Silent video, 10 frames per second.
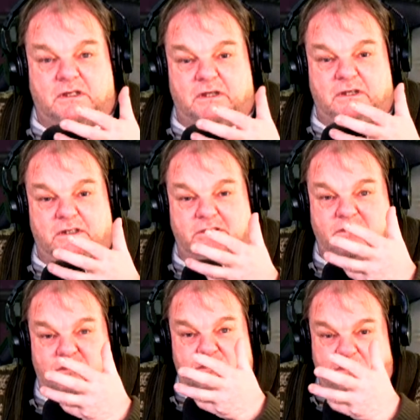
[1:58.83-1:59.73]
is
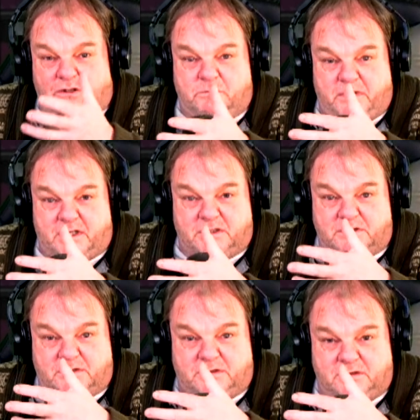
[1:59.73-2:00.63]
still
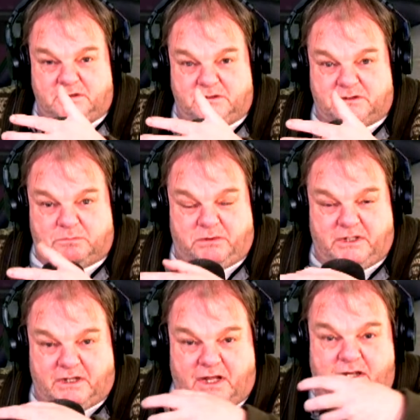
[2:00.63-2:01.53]
being
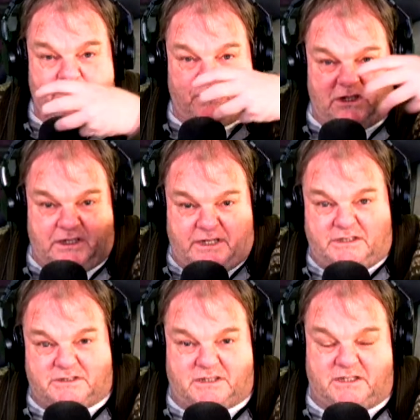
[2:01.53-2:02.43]
split and
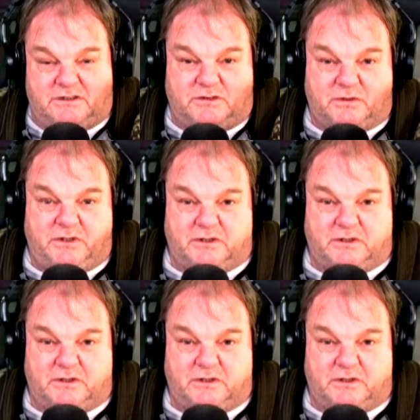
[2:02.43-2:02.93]
released into the